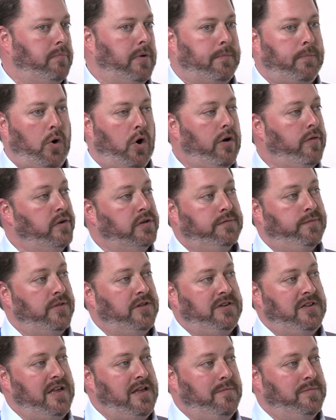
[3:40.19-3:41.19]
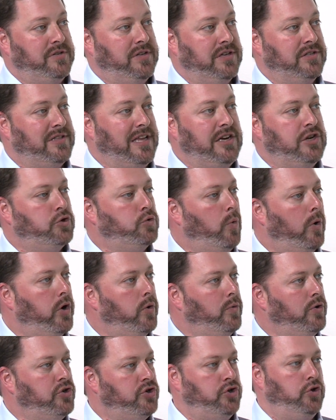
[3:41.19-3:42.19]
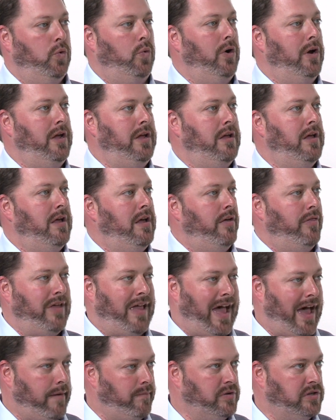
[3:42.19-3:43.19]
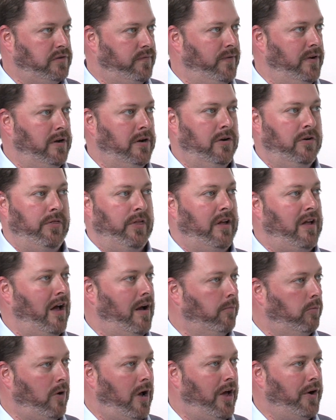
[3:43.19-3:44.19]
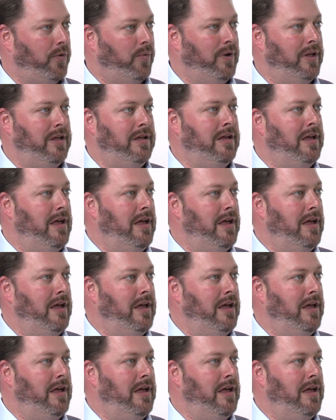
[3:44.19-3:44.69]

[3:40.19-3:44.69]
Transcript: But part of this for the teams is they just want to enjoy the atmosphere, the camaraderie.